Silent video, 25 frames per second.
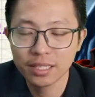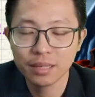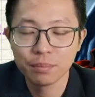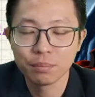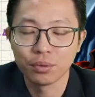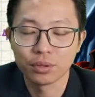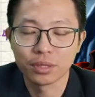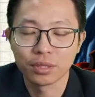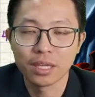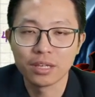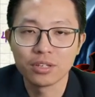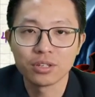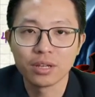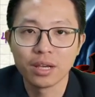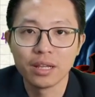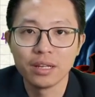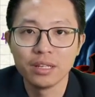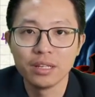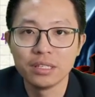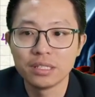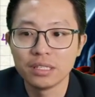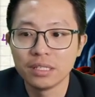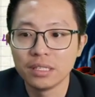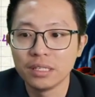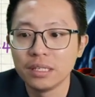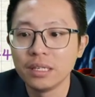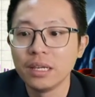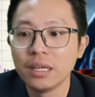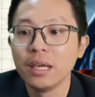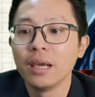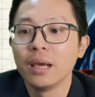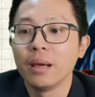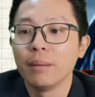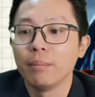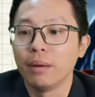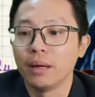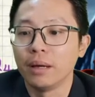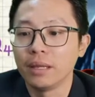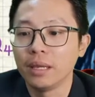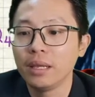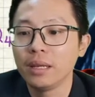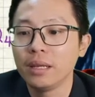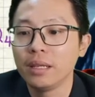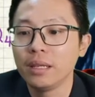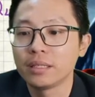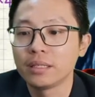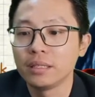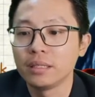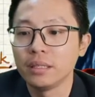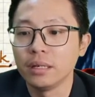potential energy, but it
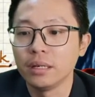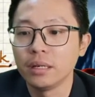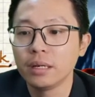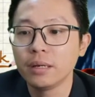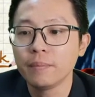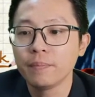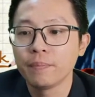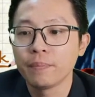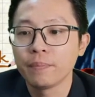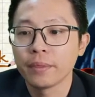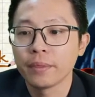is the